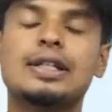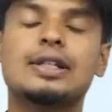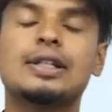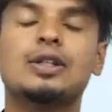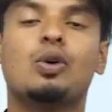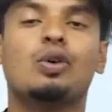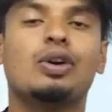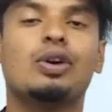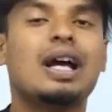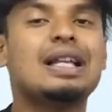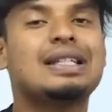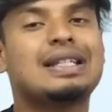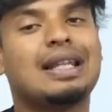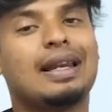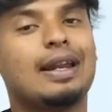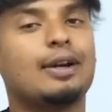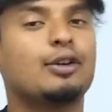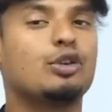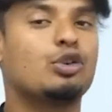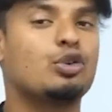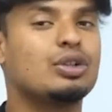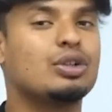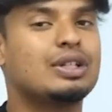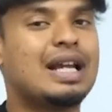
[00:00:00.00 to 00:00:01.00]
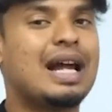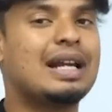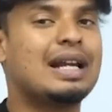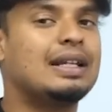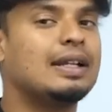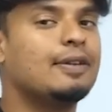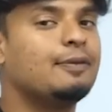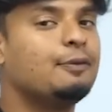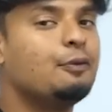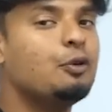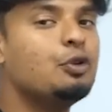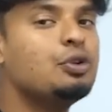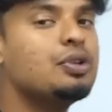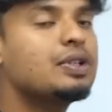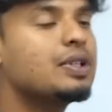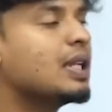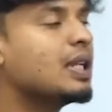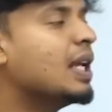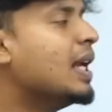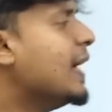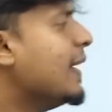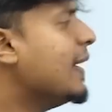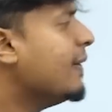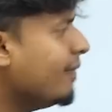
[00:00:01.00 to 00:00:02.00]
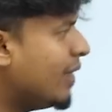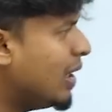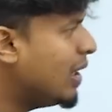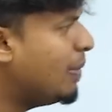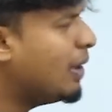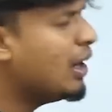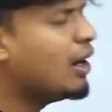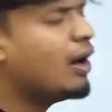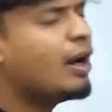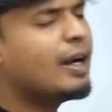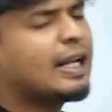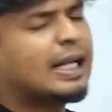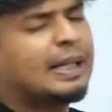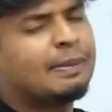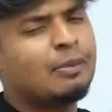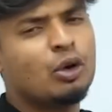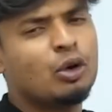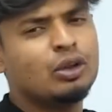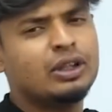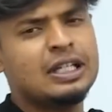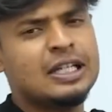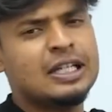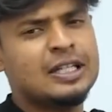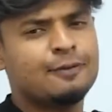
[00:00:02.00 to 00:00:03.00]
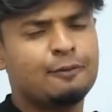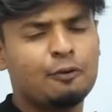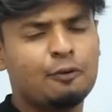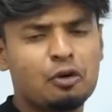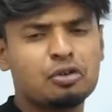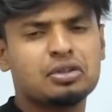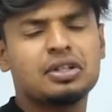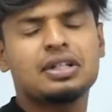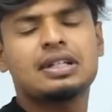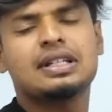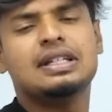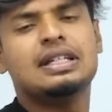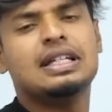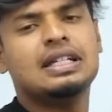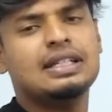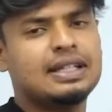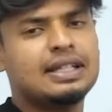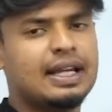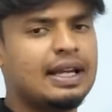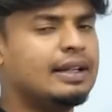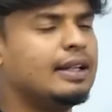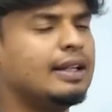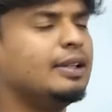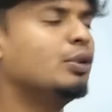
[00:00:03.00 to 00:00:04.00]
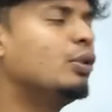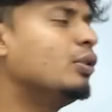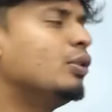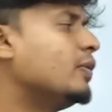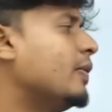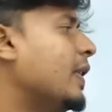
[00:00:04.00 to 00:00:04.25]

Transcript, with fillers: is known as electrostatic force. We will be learning about these forces detailly. do not